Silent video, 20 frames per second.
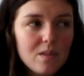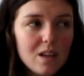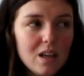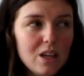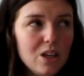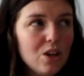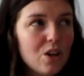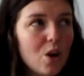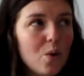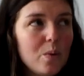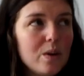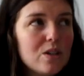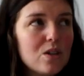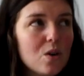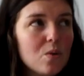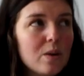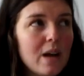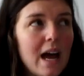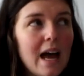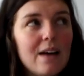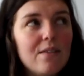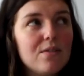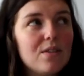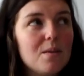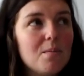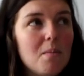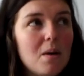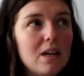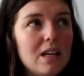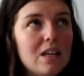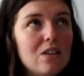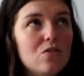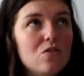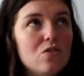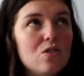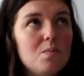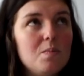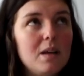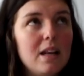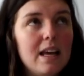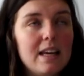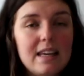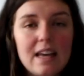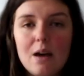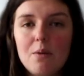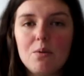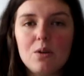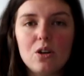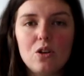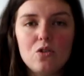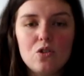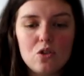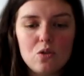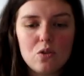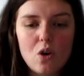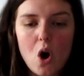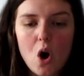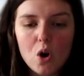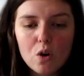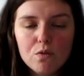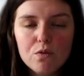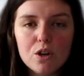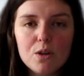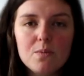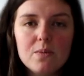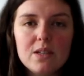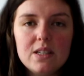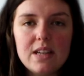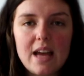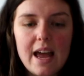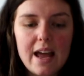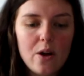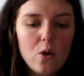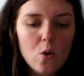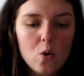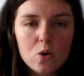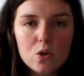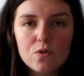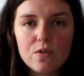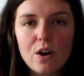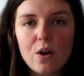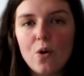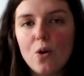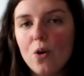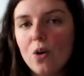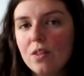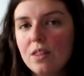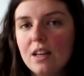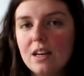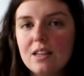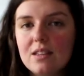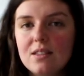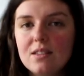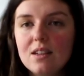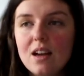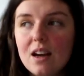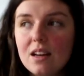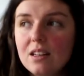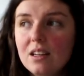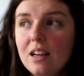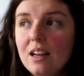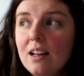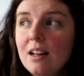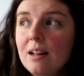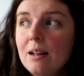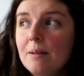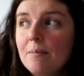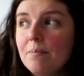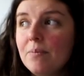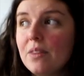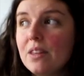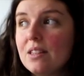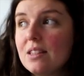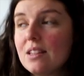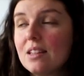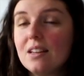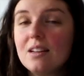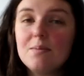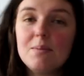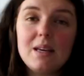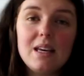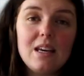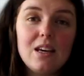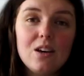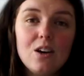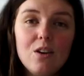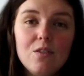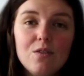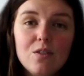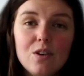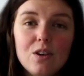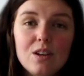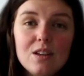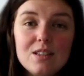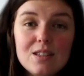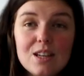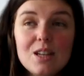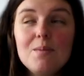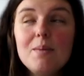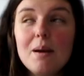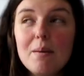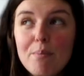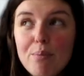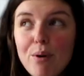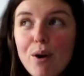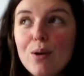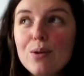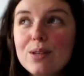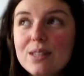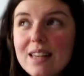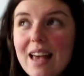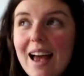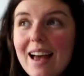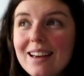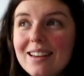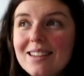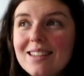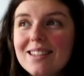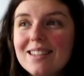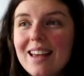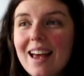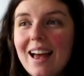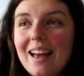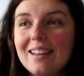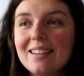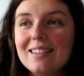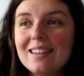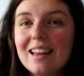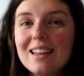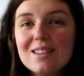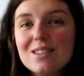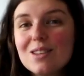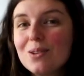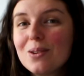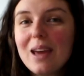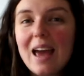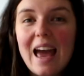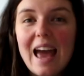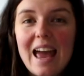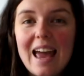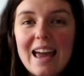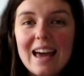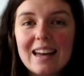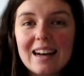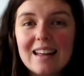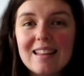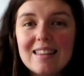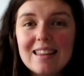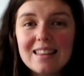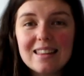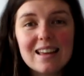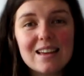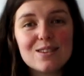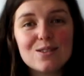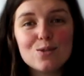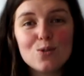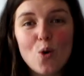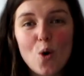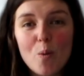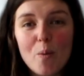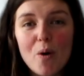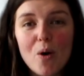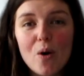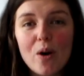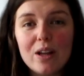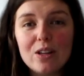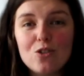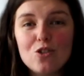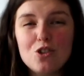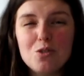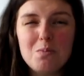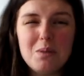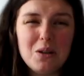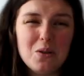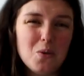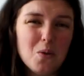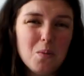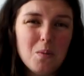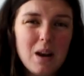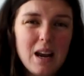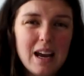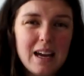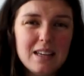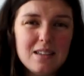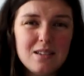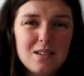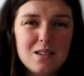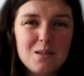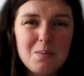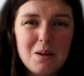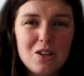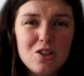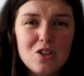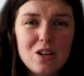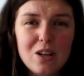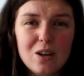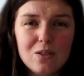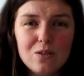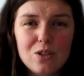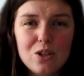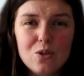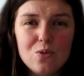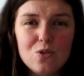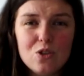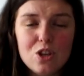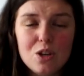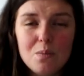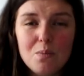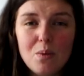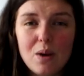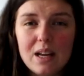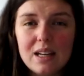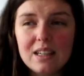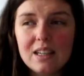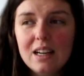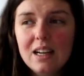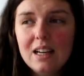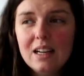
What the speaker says: you know, we don't have the money to just be like, yeah, we're going to do the whole room today, order it all, and then it's done. This is going to be a process, and that's okay, and I think that's normal and should be normalized, especially on YouTube, when,